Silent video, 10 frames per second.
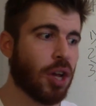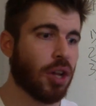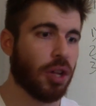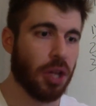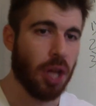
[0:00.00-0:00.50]

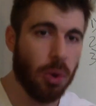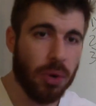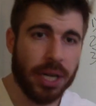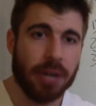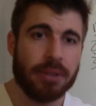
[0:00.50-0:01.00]

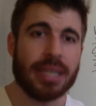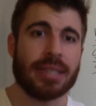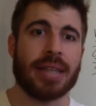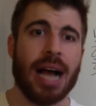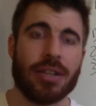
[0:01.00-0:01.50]
lowering our
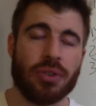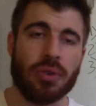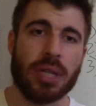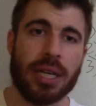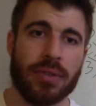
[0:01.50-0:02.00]

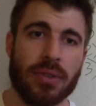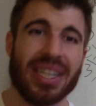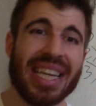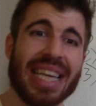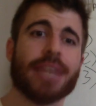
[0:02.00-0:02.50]
testosterone
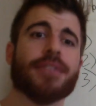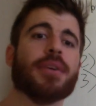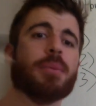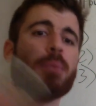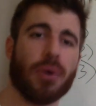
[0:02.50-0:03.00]
levels
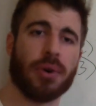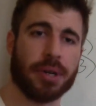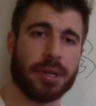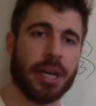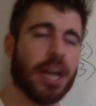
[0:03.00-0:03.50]
even
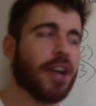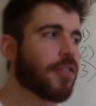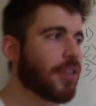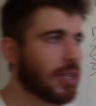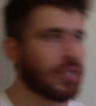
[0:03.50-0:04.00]
more
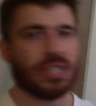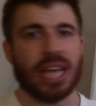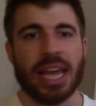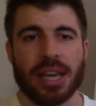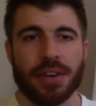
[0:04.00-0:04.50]
for the
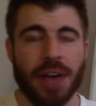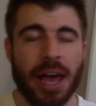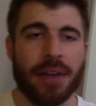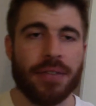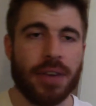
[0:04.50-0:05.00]
sake of
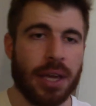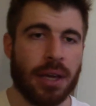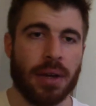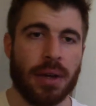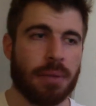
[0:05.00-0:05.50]

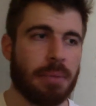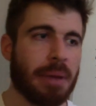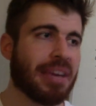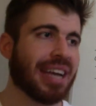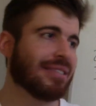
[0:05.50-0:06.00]
having
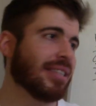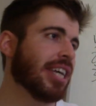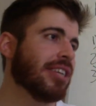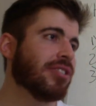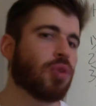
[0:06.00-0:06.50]
maybe a
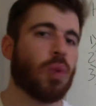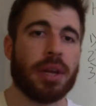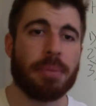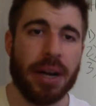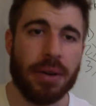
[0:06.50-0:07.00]
ten,
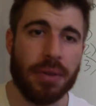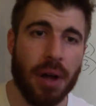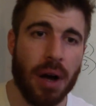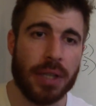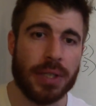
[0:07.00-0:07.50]
twenty pound
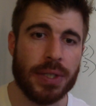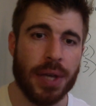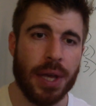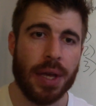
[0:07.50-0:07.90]
loss